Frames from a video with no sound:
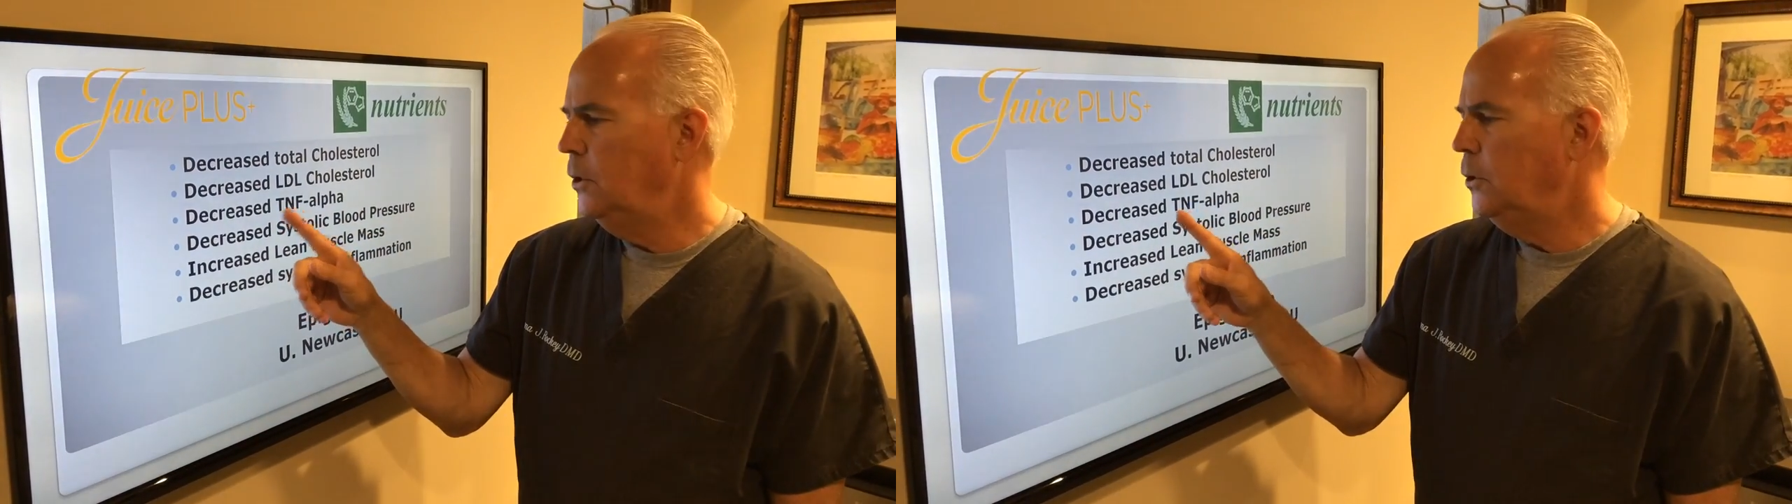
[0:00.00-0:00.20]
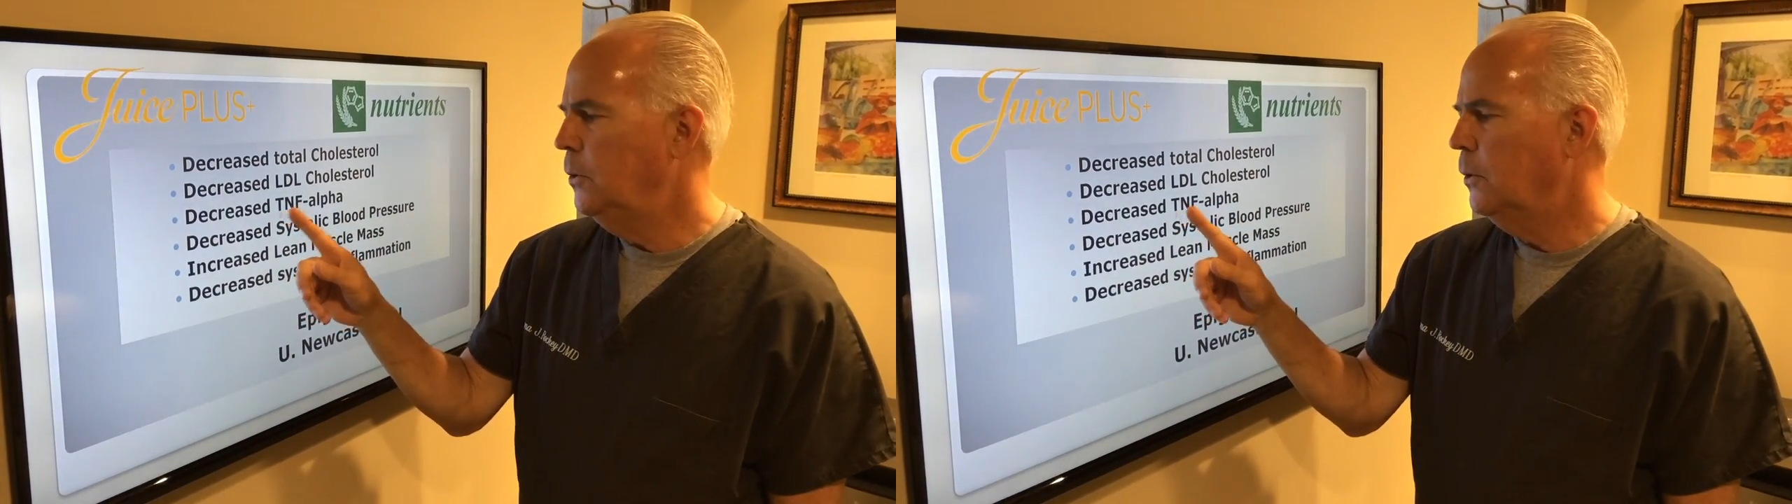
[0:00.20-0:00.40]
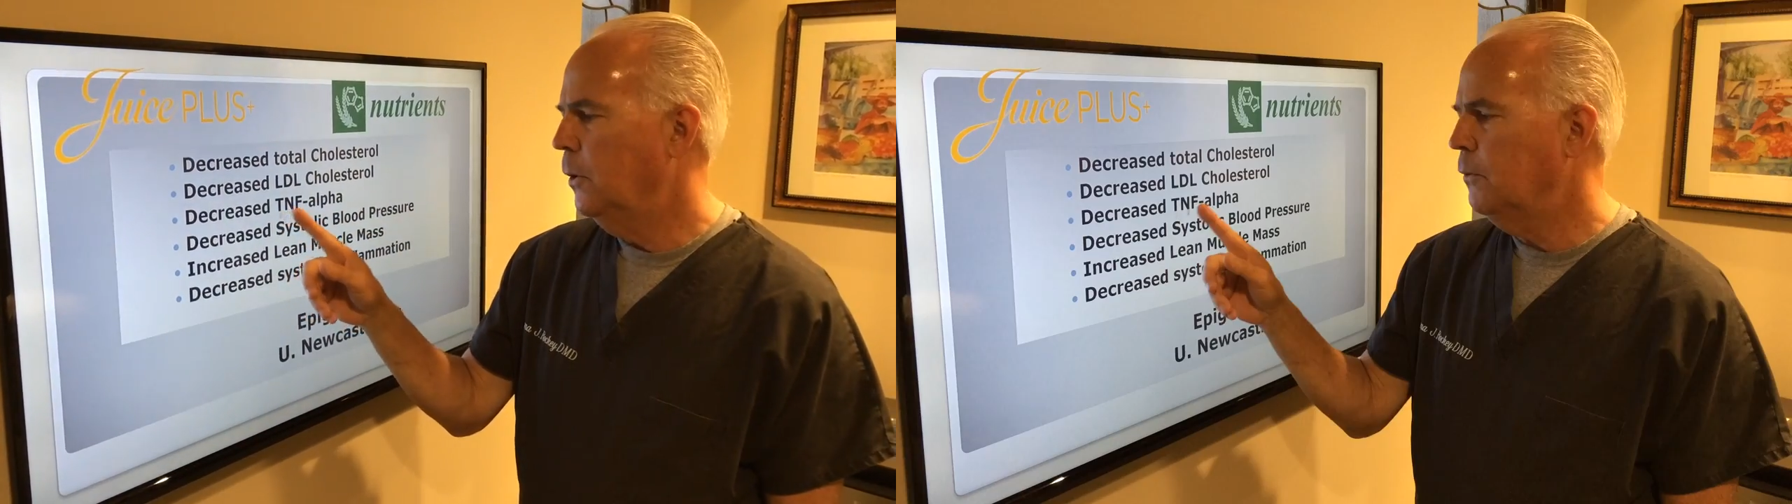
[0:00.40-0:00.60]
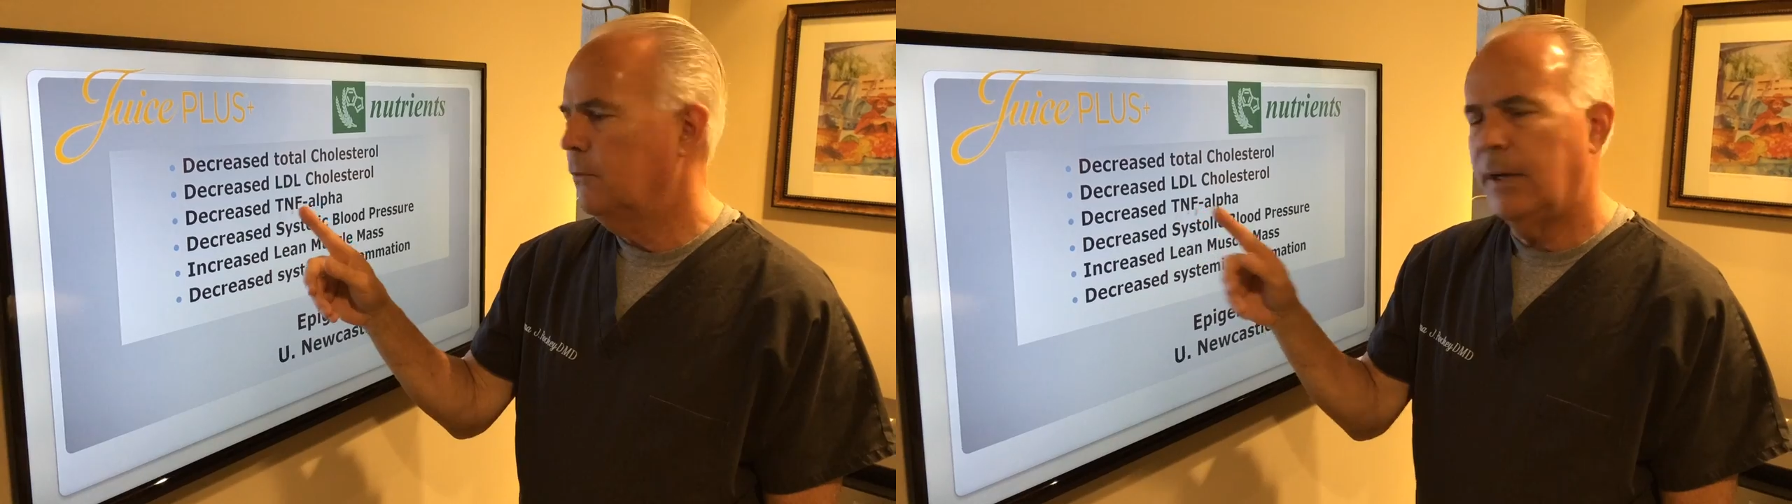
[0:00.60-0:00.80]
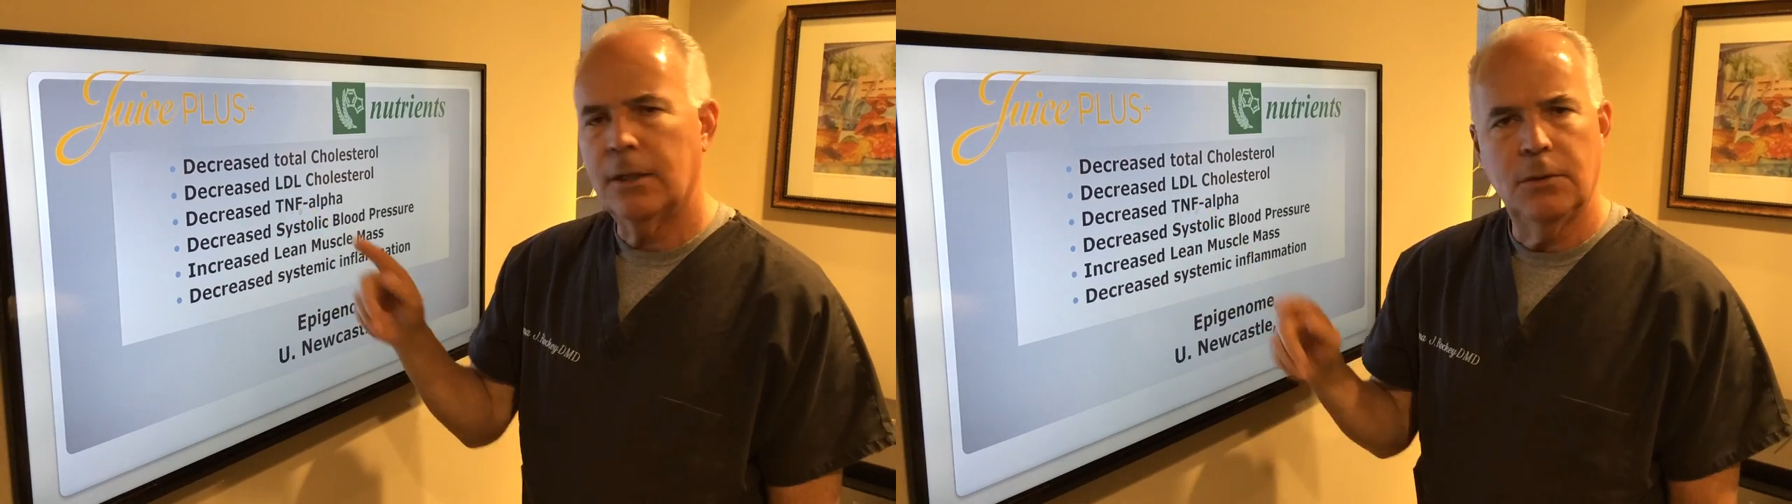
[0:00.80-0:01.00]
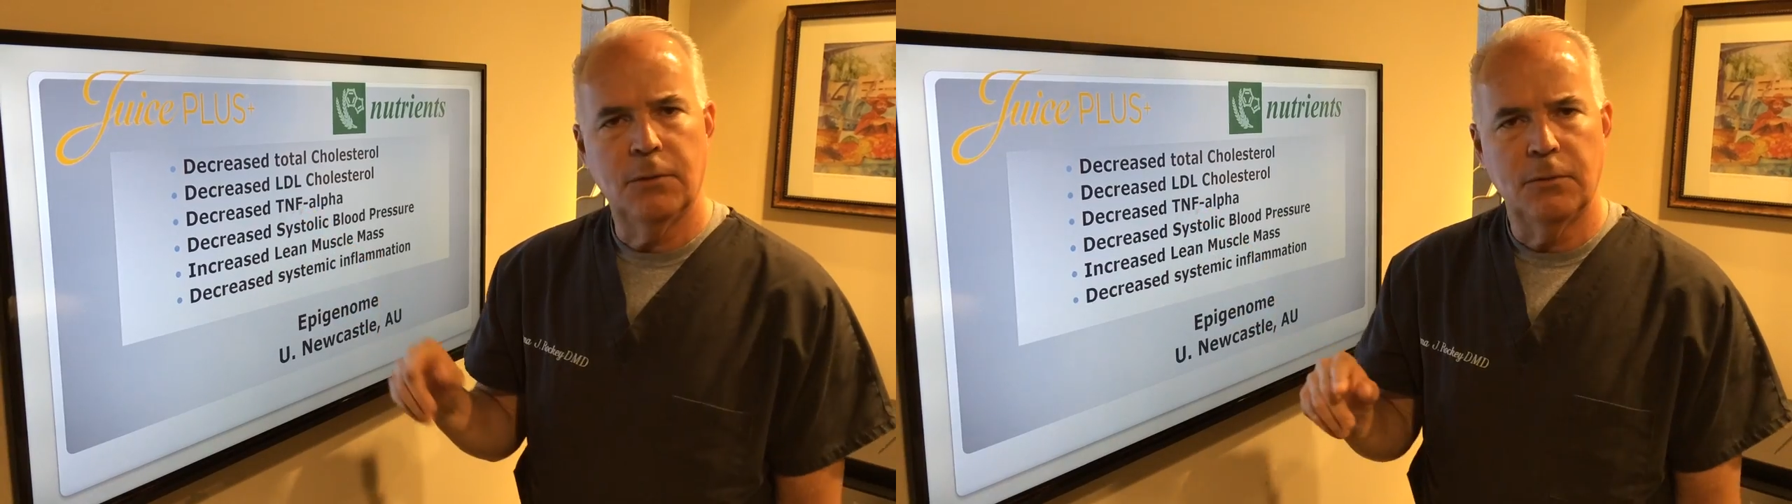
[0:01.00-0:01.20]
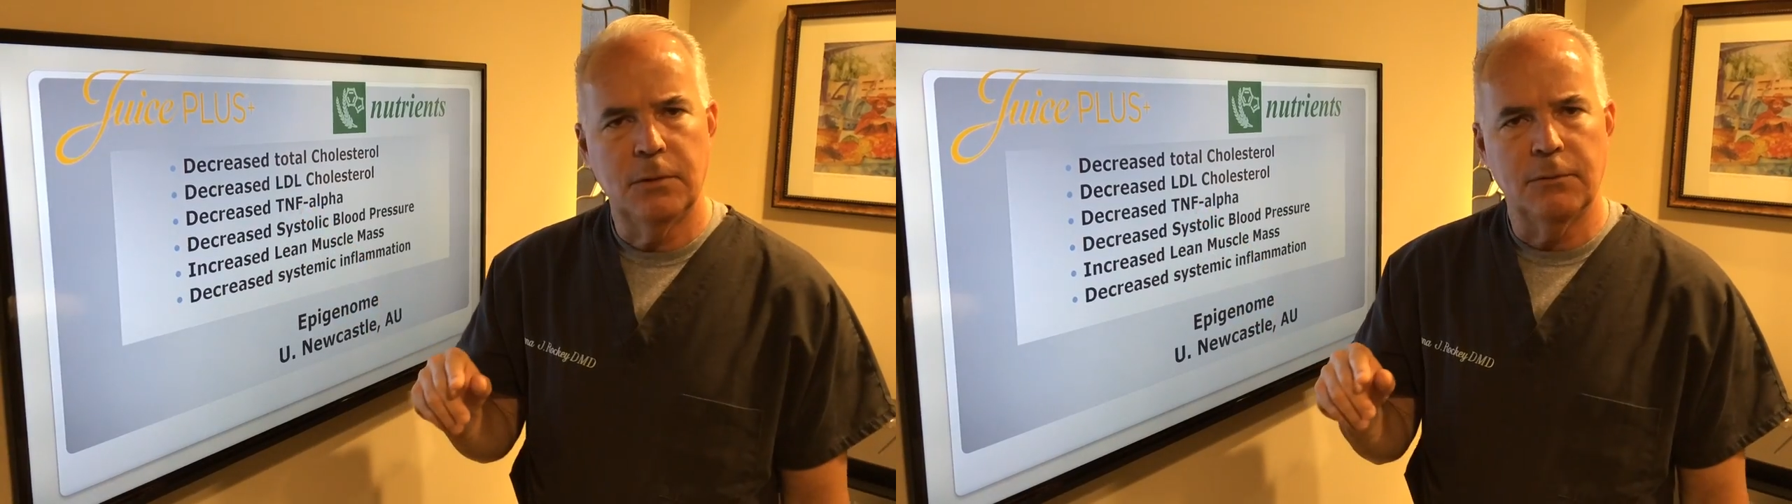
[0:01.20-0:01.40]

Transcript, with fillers: tissue necrosis factor just